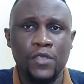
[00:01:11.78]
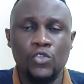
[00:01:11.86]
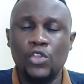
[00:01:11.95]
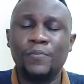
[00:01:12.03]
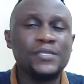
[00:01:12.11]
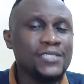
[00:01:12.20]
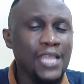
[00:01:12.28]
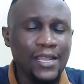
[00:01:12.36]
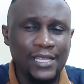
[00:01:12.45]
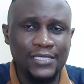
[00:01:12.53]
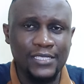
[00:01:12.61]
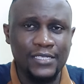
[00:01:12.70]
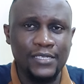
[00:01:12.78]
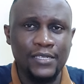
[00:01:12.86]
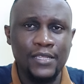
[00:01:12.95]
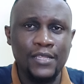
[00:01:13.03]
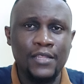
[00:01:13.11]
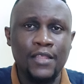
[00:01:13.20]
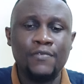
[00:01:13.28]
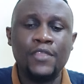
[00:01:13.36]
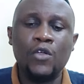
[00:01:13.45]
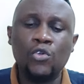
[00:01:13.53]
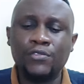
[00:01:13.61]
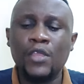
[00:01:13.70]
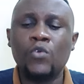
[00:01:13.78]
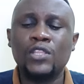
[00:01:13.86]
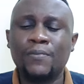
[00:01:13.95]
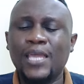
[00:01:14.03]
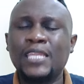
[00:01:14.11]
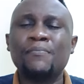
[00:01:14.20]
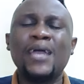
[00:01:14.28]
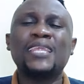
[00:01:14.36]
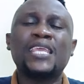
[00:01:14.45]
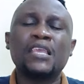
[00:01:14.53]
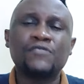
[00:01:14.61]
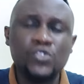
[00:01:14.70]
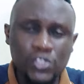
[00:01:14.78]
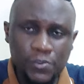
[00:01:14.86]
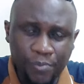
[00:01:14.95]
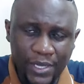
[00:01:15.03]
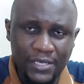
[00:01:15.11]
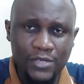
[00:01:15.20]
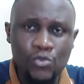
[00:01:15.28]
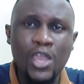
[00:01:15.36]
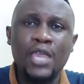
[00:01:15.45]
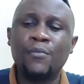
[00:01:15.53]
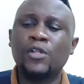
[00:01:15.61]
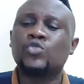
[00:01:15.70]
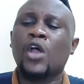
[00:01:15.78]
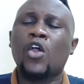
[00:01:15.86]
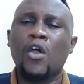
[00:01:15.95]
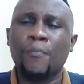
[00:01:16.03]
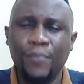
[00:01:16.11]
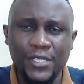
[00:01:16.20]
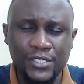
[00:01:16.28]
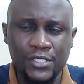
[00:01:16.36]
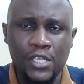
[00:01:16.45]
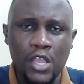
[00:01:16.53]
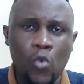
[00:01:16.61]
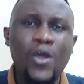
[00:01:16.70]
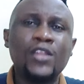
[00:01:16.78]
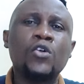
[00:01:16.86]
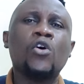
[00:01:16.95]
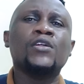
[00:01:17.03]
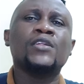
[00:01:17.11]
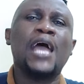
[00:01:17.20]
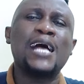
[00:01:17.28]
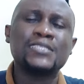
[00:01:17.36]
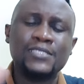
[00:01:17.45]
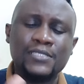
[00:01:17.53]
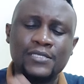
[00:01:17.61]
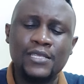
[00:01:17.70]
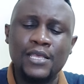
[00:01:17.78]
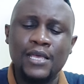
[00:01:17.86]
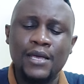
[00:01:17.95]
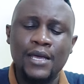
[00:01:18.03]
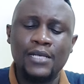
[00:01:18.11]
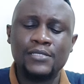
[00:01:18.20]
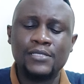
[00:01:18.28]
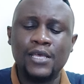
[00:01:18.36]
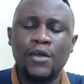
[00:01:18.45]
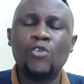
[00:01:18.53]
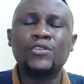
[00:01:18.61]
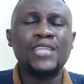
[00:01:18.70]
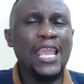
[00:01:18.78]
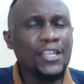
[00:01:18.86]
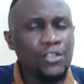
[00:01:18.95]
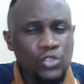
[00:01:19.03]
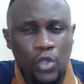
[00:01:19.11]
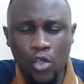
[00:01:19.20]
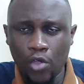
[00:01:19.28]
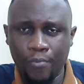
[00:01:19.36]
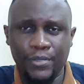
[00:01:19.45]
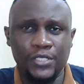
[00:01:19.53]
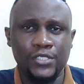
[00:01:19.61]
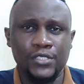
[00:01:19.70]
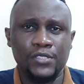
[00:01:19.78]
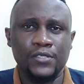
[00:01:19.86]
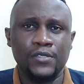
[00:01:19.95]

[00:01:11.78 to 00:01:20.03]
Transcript: You'll be stagnated. The good thing with money gives you speed. You are able to accomplish what God has ordained you to accomplish.